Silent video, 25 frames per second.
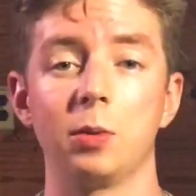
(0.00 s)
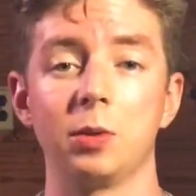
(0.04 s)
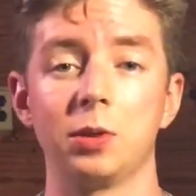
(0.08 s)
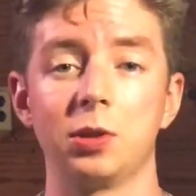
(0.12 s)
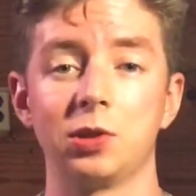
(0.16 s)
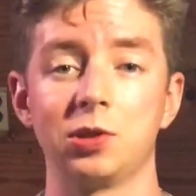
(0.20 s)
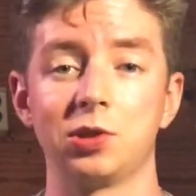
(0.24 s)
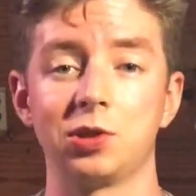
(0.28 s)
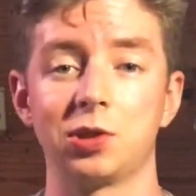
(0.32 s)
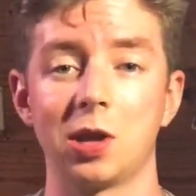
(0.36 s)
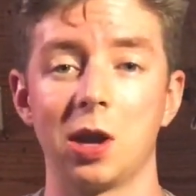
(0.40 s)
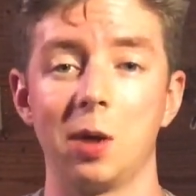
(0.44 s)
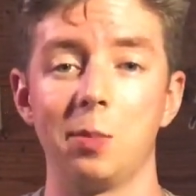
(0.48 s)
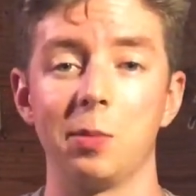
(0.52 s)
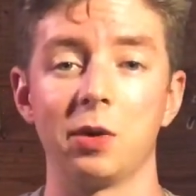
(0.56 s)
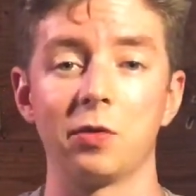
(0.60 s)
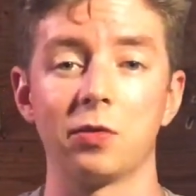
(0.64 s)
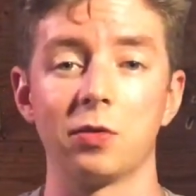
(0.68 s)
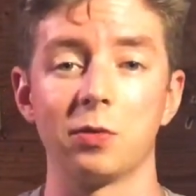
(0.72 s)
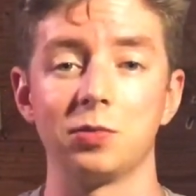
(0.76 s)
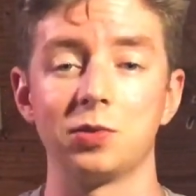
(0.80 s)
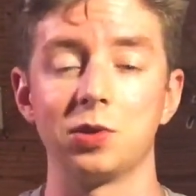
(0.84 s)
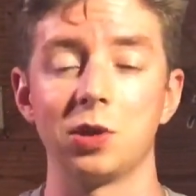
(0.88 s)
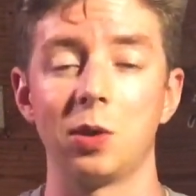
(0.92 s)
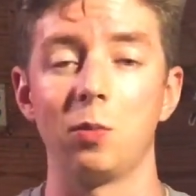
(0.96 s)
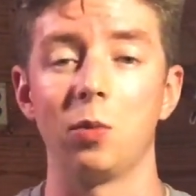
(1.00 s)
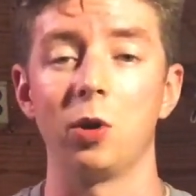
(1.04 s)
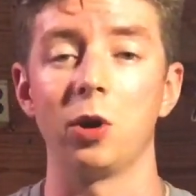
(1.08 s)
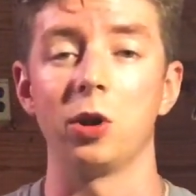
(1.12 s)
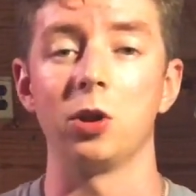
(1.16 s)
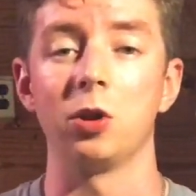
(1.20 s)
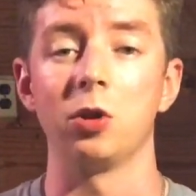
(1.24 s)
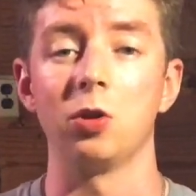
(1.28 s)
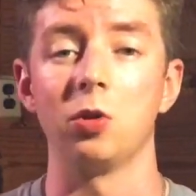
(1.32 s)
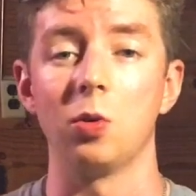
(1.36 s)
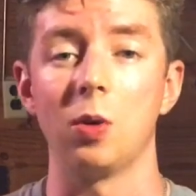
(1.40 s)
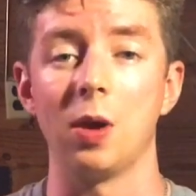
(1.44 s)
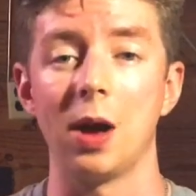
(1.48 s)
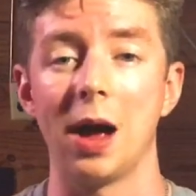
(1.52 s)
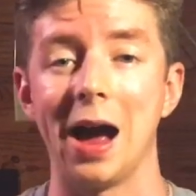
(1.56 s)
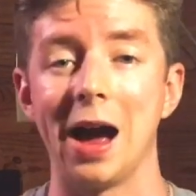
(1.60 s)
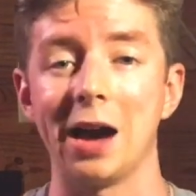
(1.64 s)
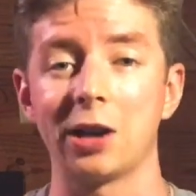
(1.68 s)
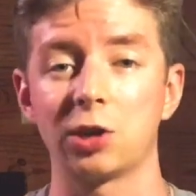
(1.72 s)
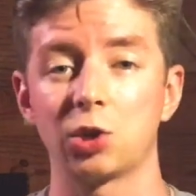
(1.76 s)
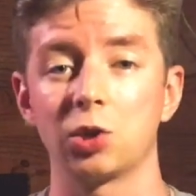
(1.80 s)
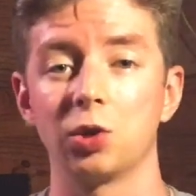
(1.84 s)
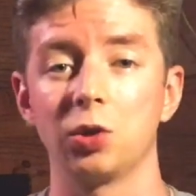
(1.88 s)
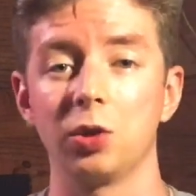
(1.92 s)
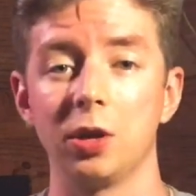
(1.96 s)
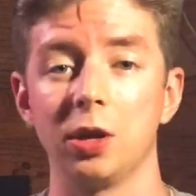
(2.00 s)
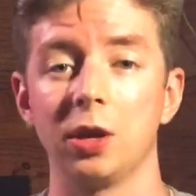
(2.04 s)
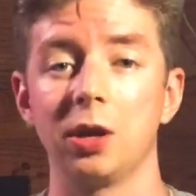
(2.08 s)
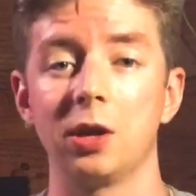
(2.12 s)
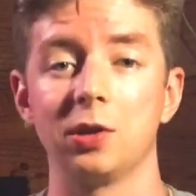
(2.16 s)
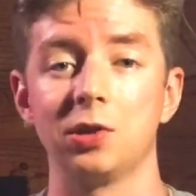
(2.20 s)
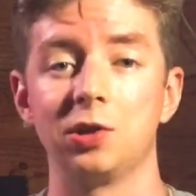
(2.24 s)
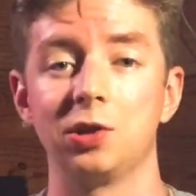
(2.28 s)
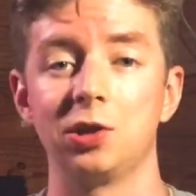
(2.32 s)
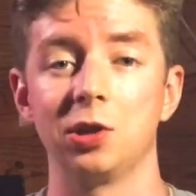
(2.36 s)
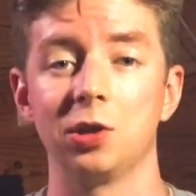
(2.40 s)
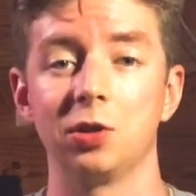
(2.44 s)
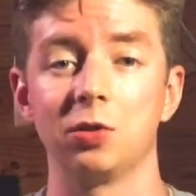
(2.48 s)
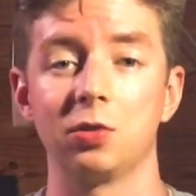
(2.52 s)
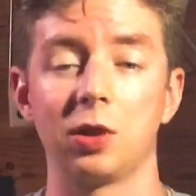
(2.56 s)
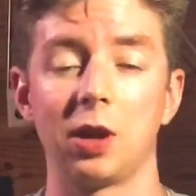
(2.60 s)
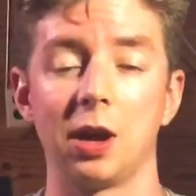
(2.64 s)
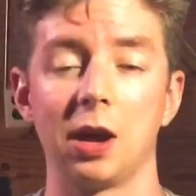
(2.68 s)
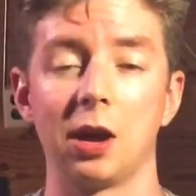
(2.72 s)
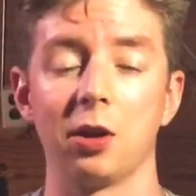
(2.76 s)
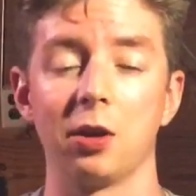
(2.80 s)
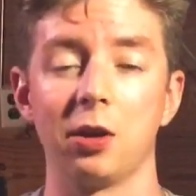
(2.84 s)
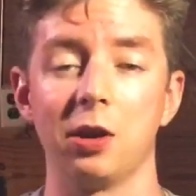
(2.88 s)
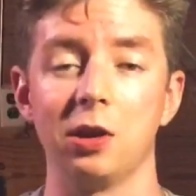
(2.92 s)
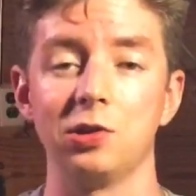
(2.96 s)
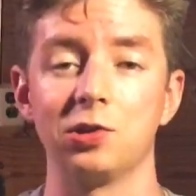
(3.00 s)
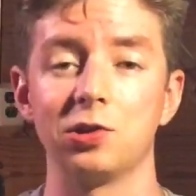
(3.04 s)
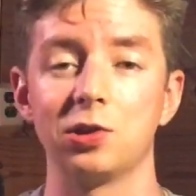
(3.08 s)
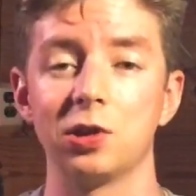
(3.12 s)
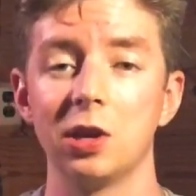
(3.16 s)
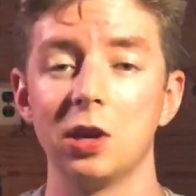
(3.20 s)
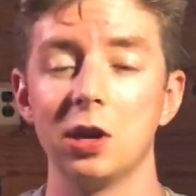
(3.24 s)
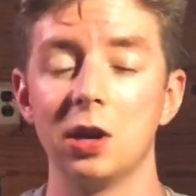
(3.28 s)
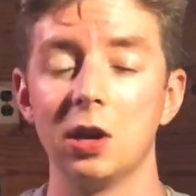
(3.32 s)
but this is coming from someone who actually concealed carries